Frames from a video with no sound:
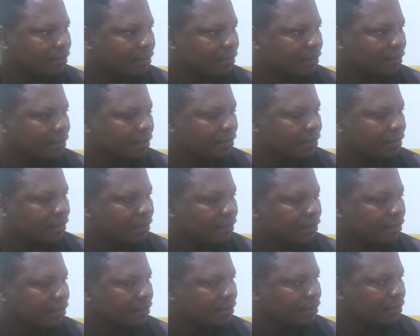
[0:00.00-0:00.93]

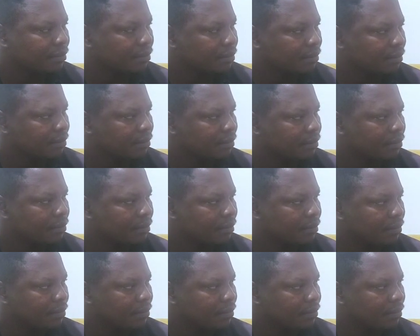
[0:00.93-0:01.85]

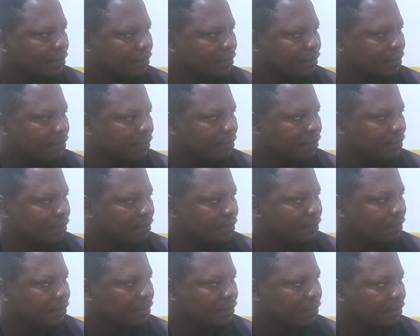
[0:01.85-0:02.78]

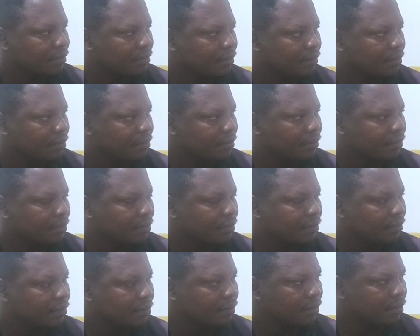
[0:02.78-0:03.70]

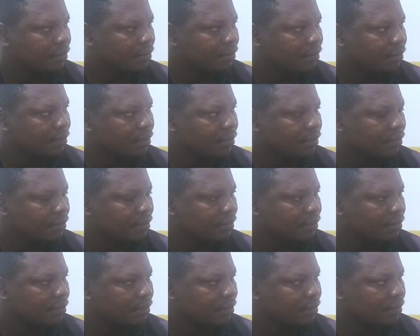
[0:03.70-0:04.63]

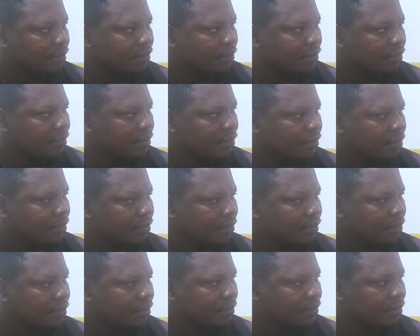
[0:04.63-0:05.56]

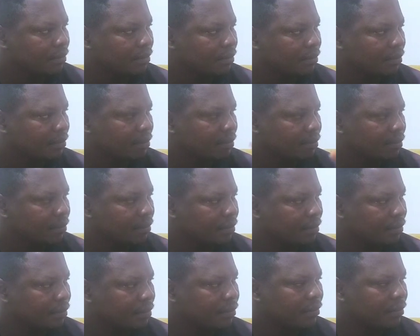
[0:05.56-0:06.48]

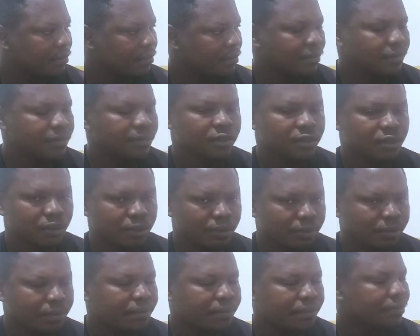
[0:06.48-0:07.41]

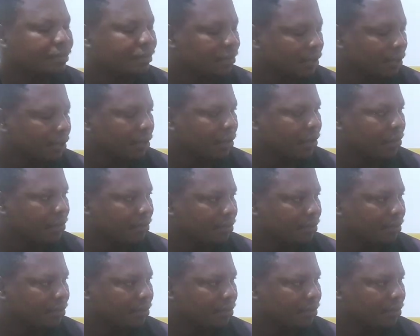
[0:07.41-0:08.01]
[no speech]